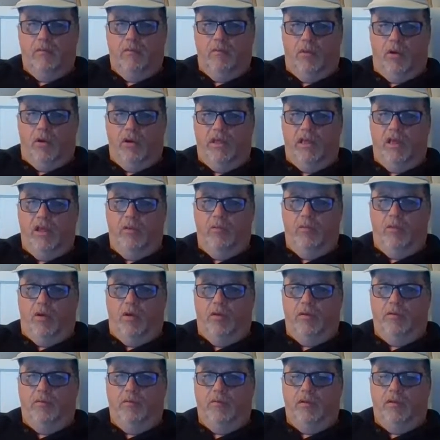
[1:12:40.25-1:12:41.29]
Mike, you
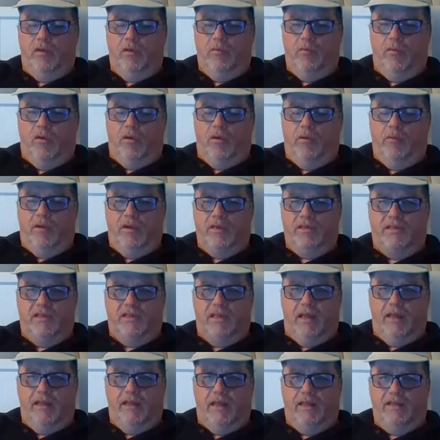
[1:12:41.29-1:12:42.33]
might watch
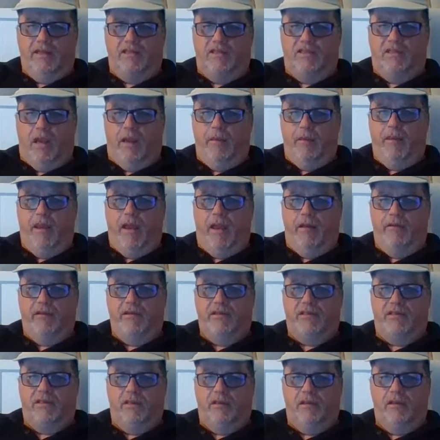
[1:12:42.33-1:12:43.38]
that. That's Jamie
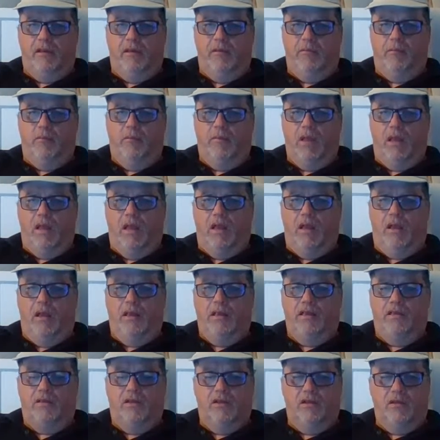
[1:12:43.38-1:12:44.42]
Harrison. He
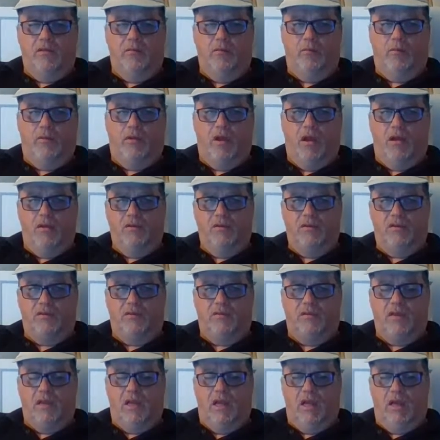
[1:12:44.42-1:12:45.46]

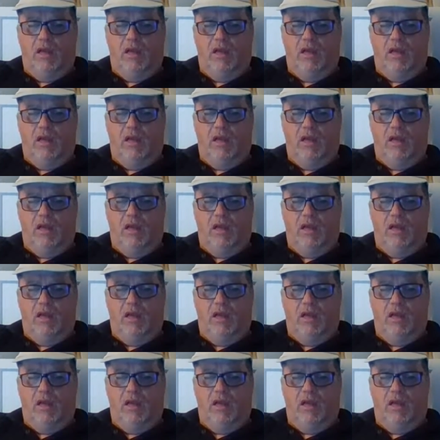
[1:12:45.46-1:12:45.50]
goes